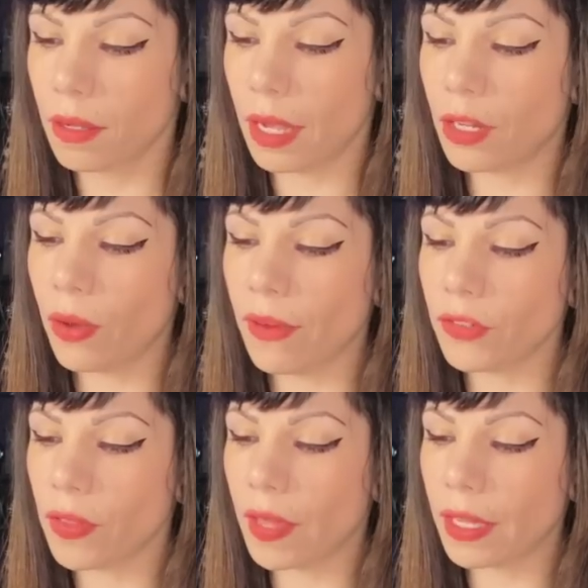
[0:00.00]
And you have
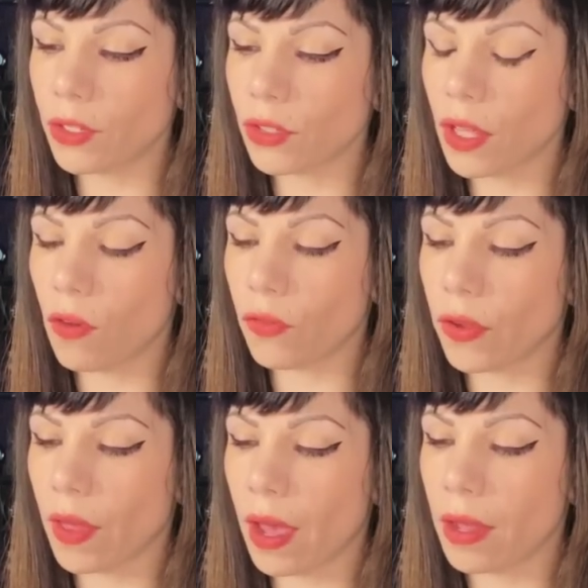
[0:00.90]
to thank yourself
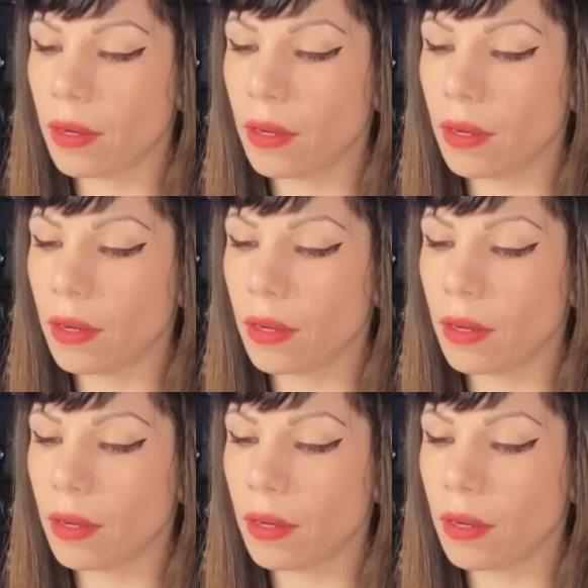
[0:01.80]
for that.